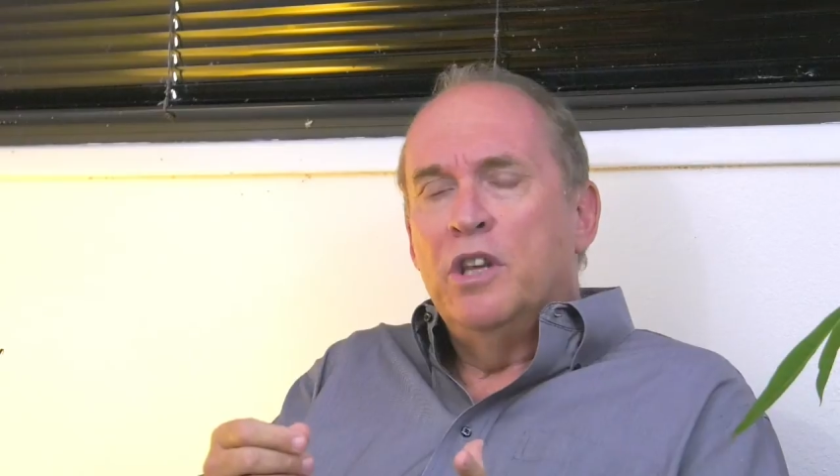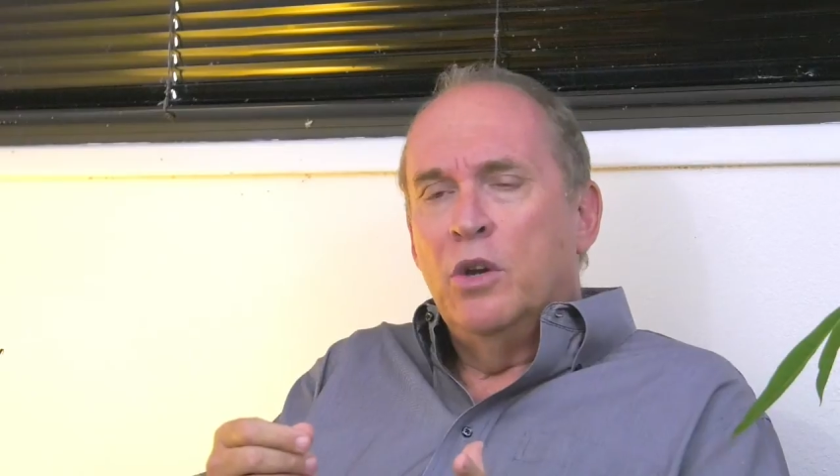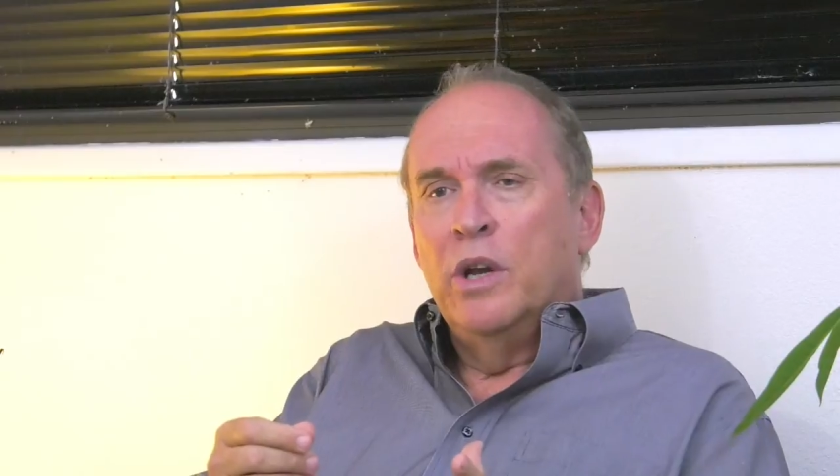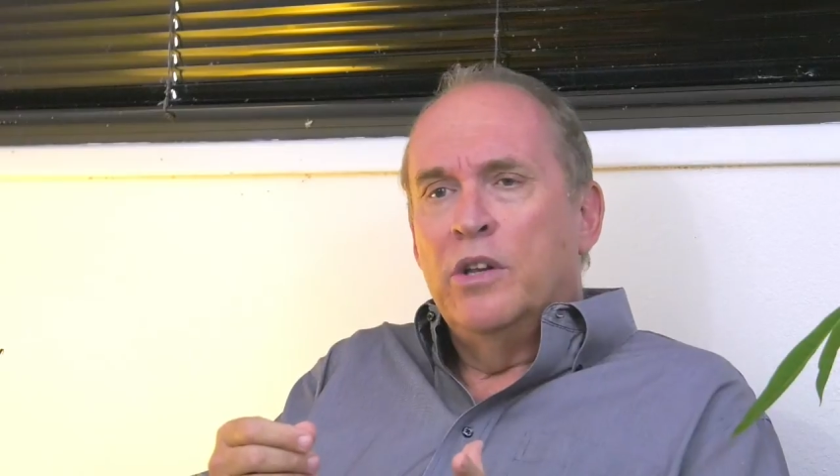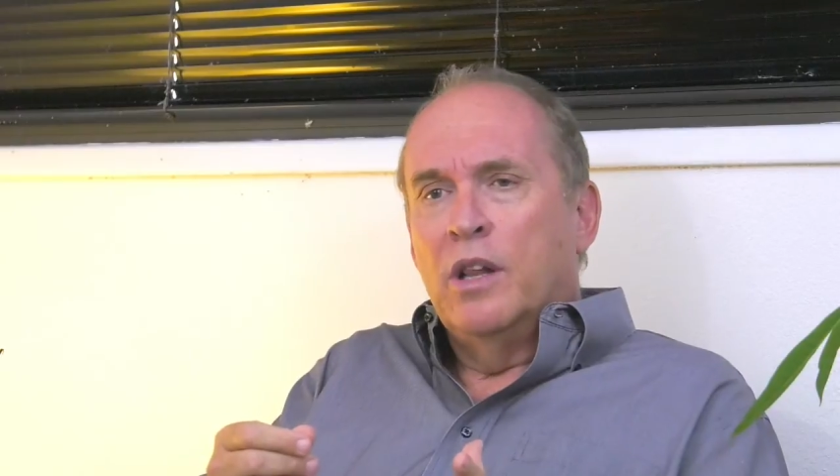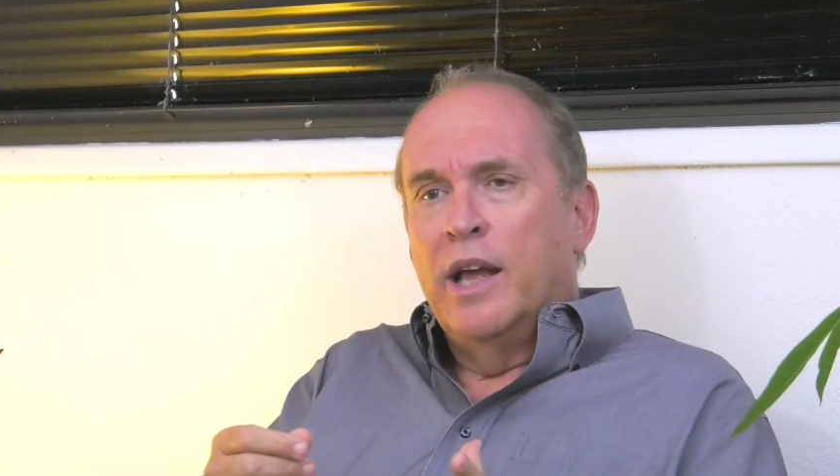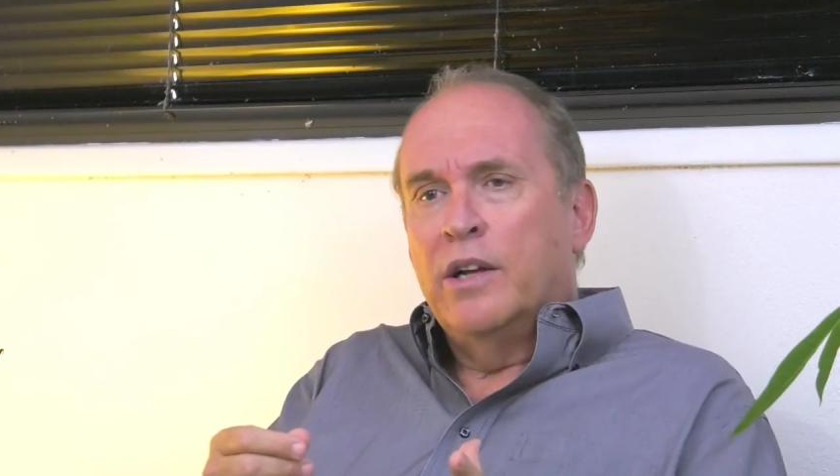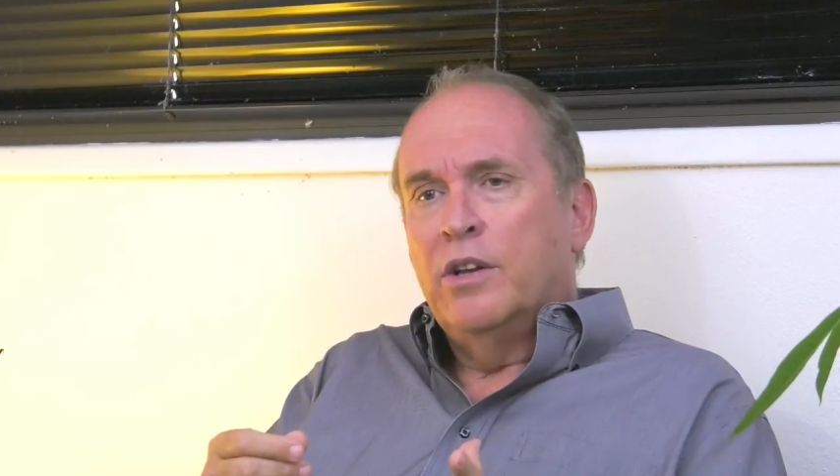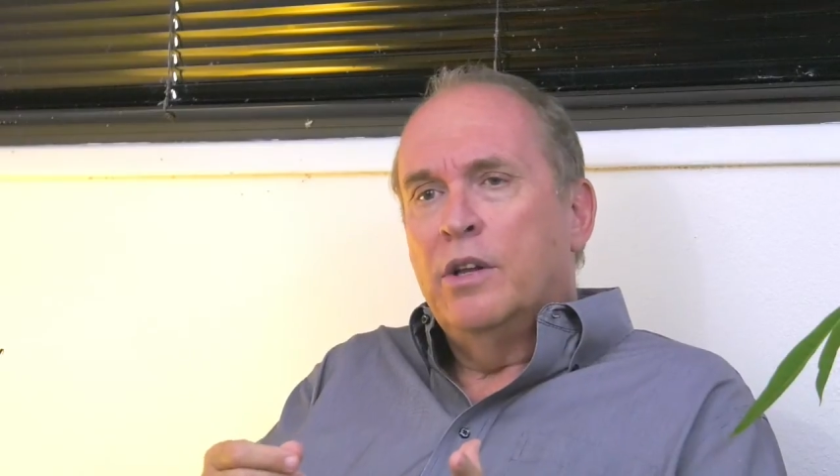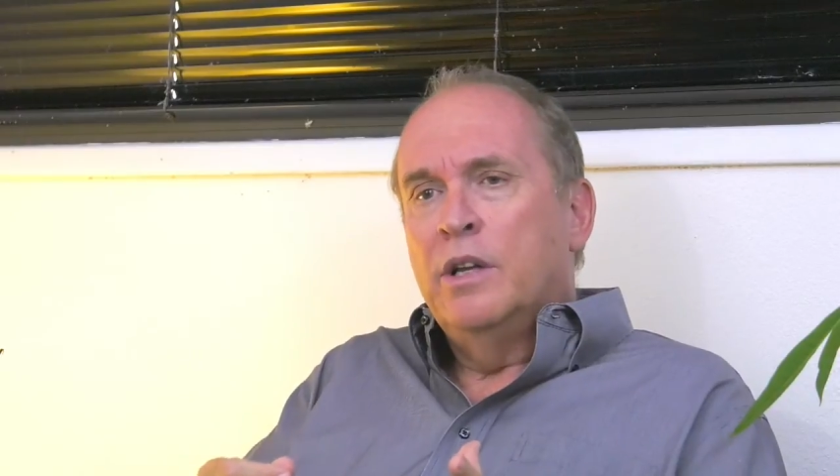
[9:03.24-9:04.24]
your
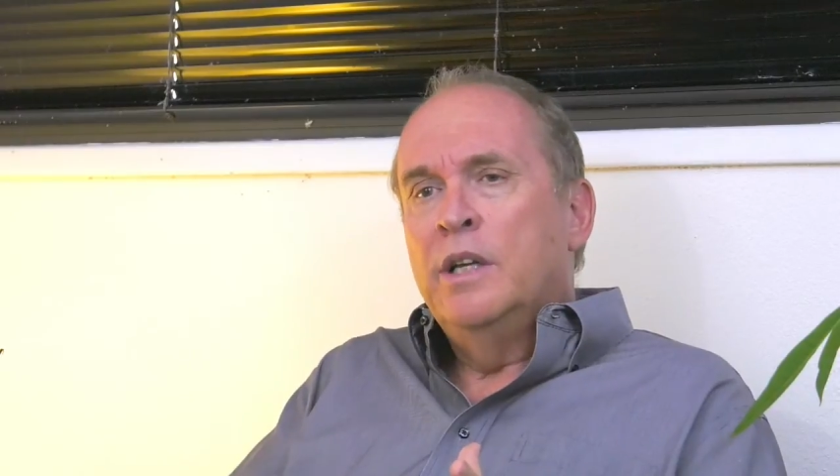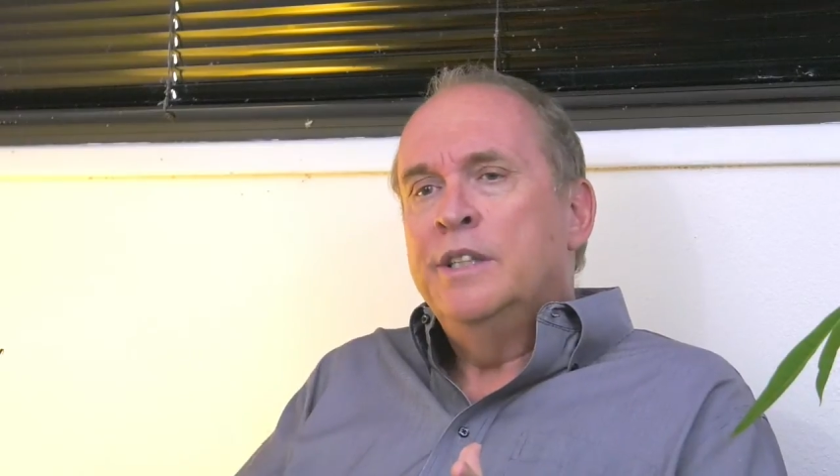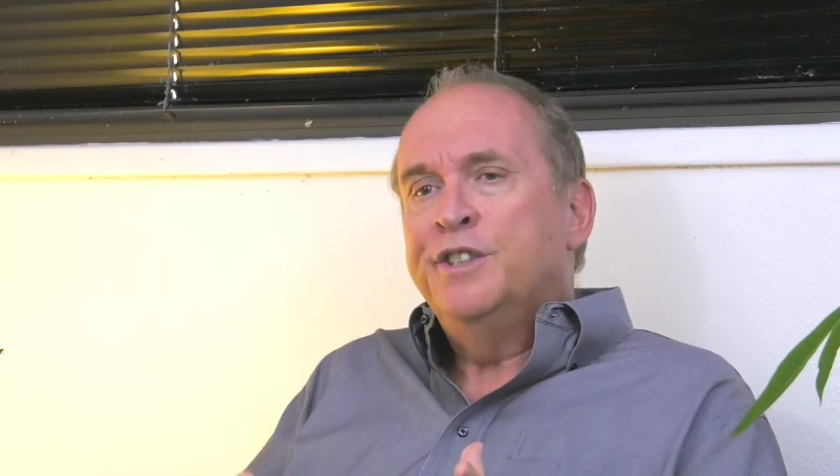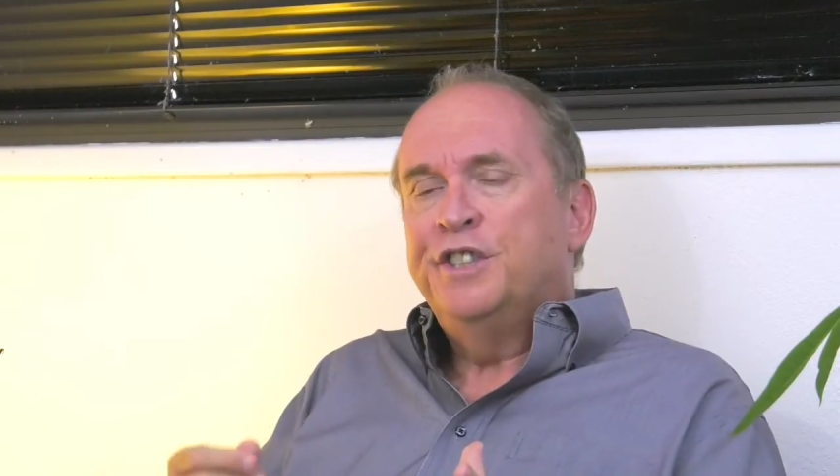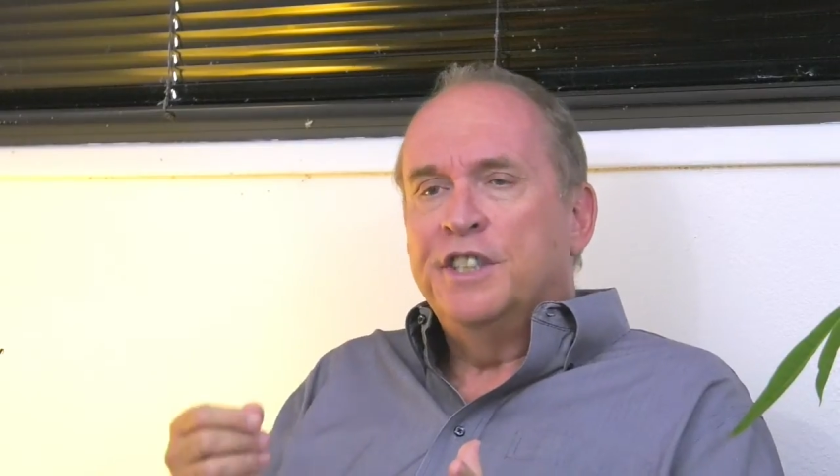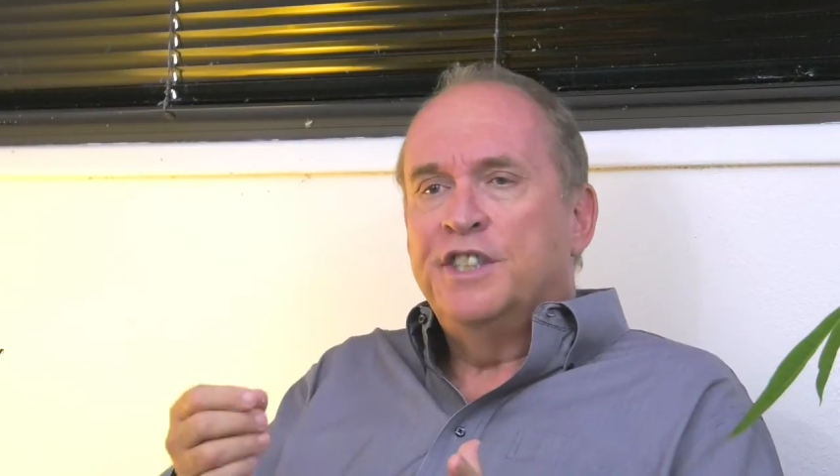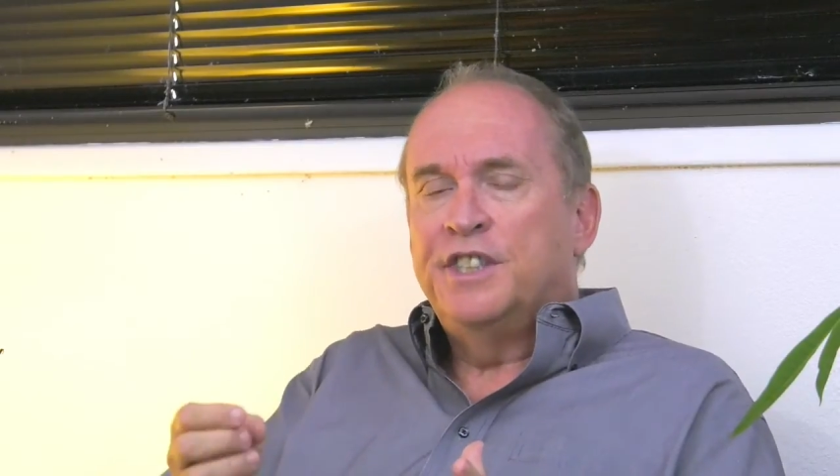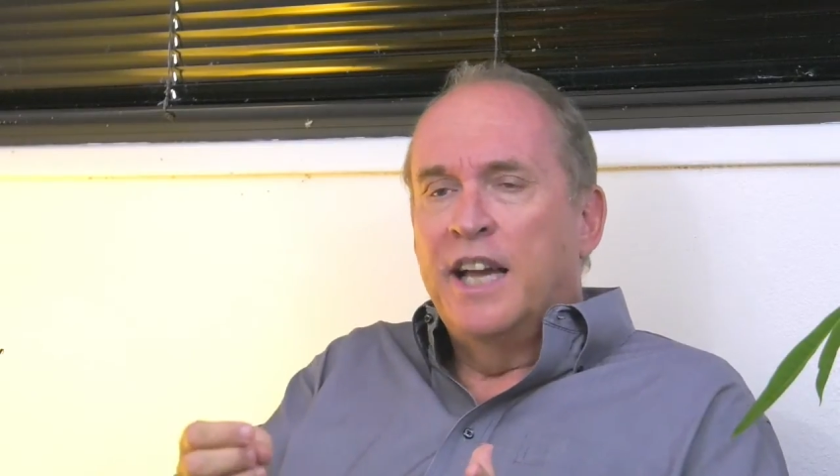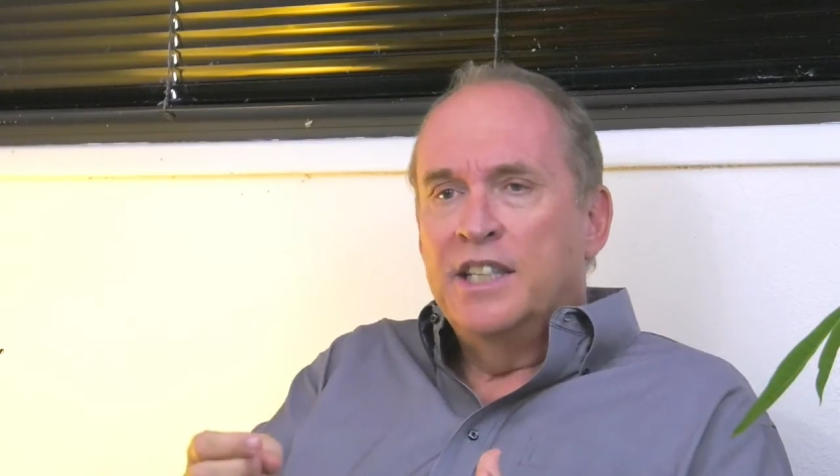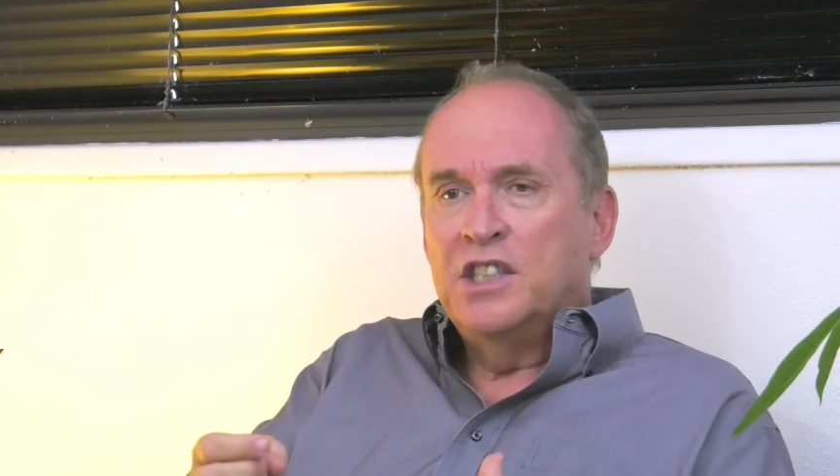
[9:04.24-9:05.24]
intellect.
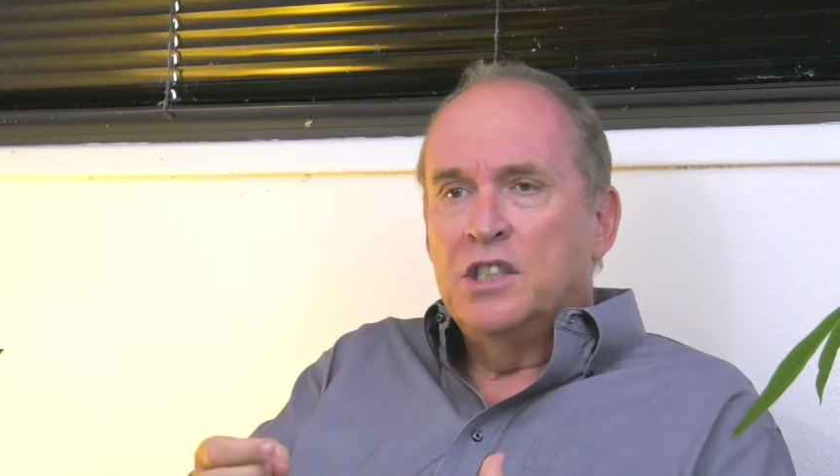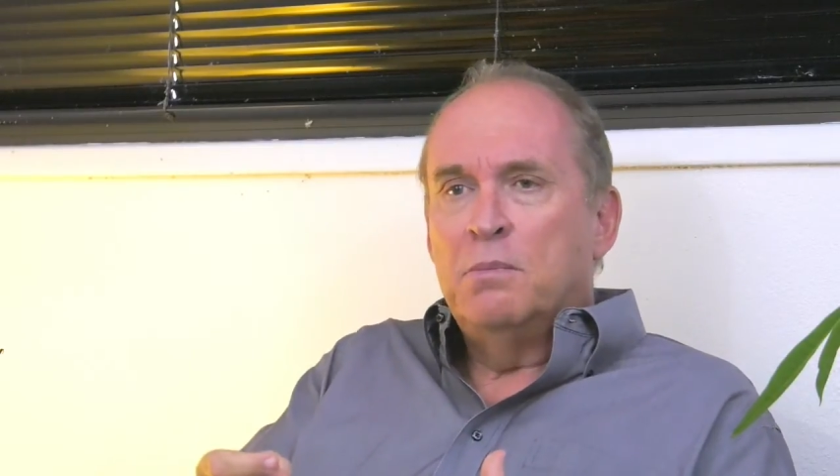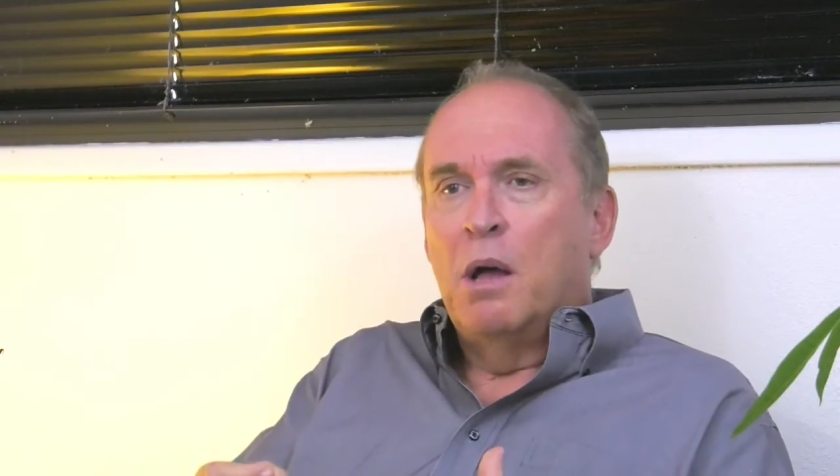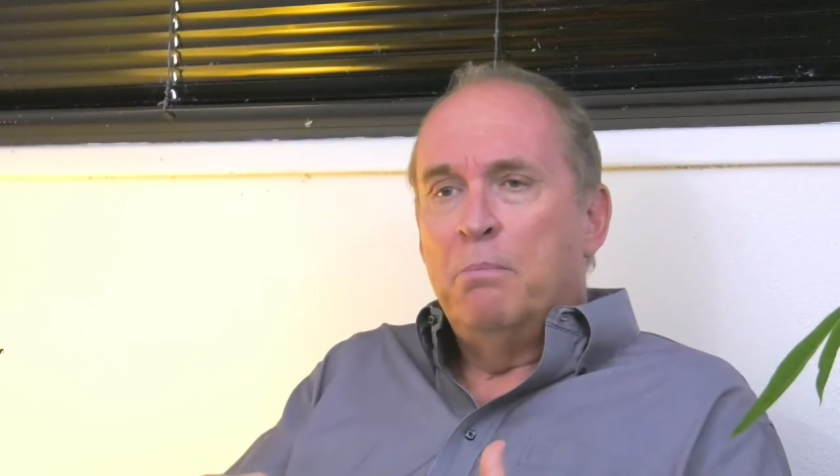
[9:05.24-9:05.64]
Success is about